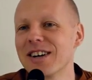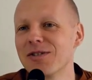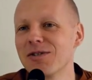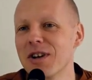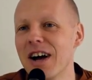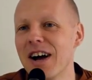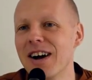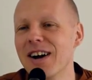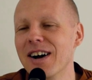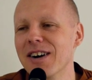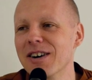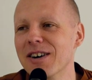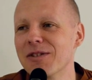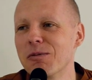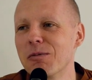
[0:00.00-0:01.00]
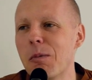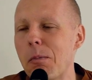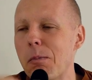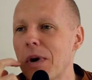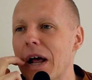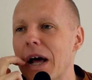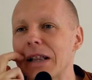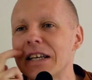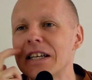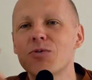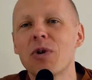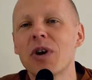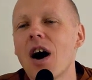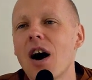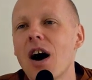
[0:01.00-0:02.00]
Uh, but at
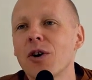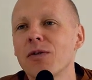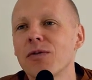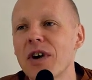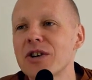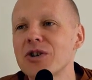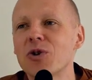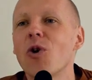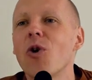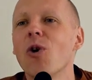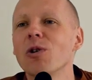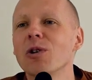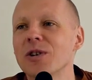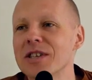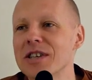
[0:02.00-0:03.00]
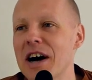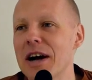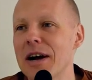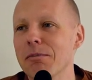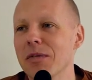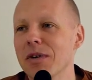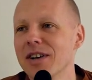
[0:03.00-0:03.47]
least we're out of fashion all the time,